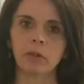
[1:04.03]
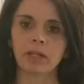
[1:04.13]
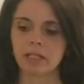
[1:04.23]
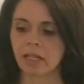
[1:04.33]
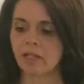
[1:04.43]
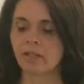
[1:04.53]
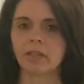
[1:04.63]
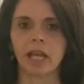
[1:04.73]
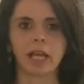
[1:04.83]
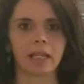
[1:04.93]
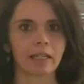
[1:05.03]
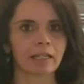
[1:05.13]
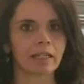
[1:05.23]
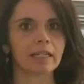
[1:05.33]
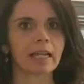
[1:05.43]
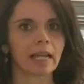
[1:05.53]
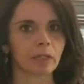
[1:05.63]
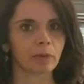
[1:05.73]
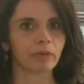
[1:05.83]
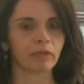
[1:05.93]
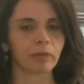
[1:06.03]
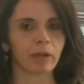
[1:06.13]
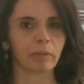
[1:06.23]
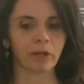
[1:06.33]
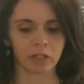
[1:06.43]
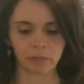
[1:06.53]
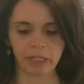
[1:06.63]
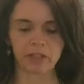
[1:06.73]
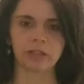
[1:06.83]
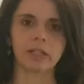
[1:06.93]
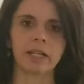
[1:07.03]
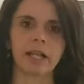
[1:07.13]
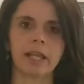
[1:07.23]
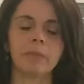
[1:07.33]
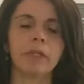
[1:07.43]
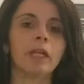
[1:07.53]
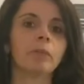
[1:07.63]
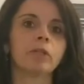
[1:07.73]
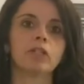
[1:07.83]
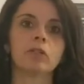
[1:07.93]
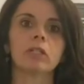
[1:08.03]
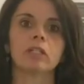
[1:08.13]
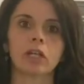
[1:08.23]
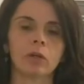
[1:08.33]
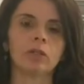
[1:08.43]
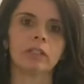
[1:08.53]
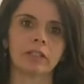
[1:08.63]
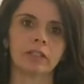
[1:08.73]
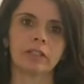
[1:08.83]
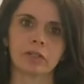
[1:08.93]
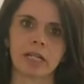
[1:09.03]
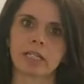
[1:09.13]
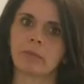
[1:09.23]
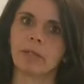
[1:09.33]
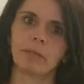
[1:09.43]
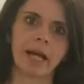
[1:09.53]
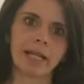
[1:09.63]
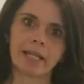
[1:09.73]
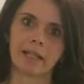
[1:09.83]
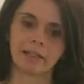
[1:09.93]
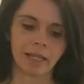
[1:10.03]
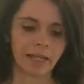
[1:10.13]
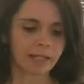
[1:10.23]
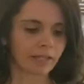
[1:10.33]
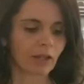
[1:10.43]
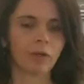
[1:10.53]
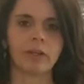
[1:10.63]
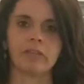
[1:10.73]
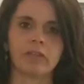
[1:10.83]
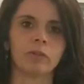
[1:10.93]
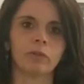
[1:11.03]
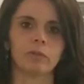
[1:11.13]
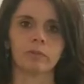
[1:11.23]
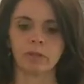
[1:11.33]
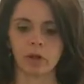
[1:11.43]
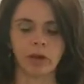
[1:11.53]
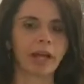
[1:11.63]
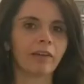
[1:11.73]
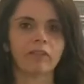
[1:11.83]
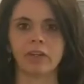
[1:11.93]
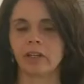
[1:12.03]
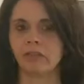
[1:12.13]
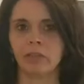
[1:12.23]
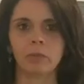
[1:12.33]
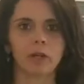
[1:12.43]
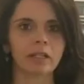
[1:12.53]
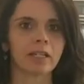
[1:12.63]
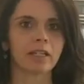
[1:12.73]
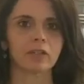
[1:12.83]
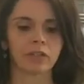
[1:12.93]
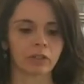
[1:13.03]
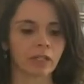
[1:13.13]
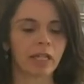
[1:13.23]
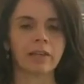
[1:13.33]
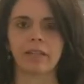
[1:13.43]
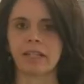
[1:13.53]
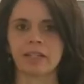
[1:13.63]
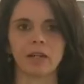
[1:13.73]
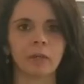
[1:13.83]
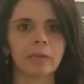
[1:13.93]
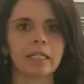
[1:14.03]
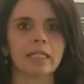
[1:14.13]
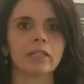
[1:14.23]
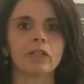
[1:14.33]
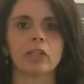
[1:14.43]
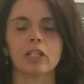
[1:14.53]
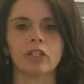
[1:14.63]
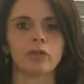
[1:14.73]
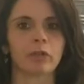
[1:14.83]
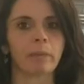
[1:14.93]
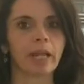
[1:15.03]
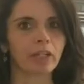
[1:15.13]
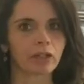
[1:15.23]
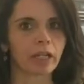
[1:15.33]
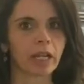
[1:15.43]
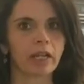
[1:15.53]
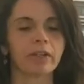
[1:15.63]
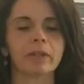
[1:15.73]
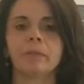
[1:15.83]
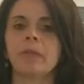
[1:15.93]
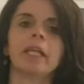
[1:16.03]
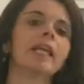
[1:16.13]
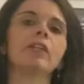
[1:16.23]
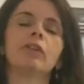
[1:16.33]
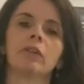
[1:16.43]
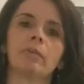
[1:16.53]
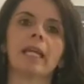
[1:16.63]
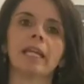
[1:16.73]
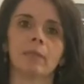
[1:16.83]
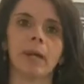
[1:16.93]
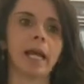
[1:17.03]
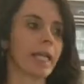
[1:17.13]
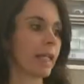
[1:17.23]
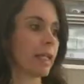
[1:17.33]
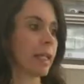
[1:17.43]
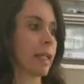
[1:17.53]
processor that is an attachment for my Bosch mixer today, but you can totally do this recipe by hand. So if you don't have a food processor, that's not a big deal. You can use a pastry cutter and you can make it by hand.